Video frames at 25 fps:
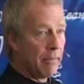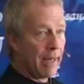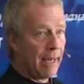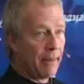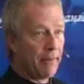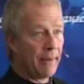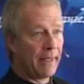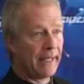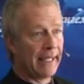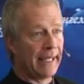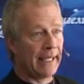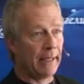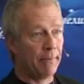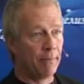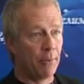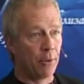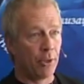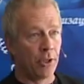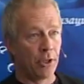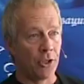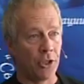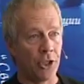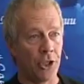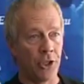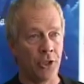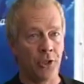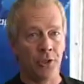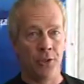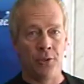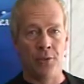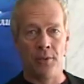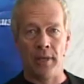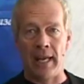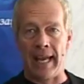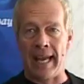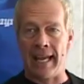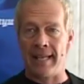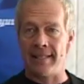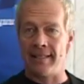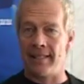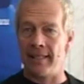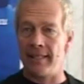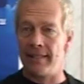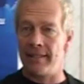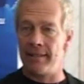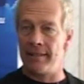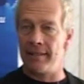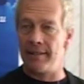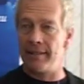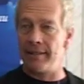maybe He put you as
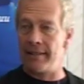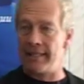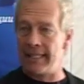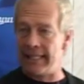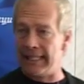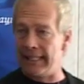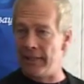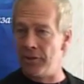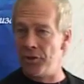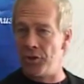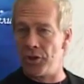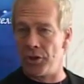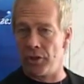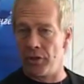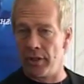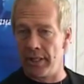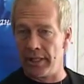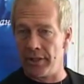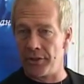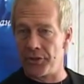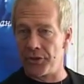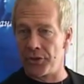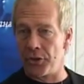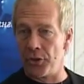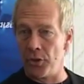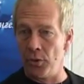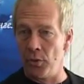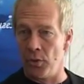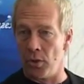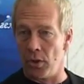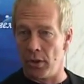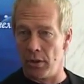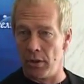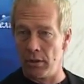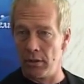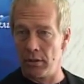a teacher in a school.